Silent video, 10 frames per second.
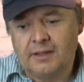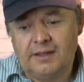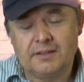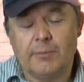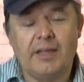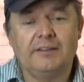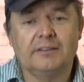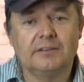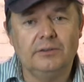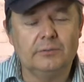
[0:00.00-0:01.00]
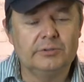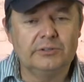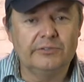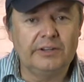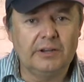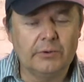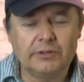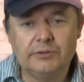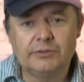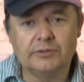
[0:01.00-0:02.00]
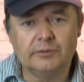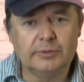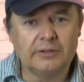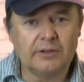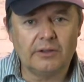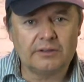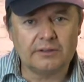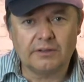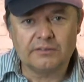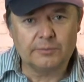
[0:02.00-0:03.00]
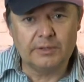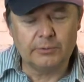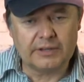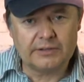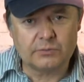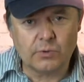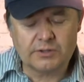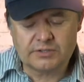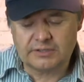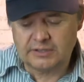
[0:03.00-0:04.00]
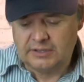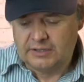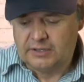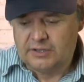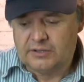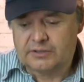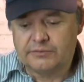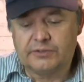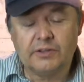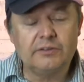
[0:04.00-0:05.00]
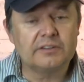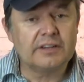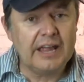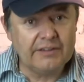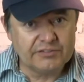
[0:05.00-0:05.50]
it's amazing that you can put a video on YouTube and lots of people get to watch it. So for those that have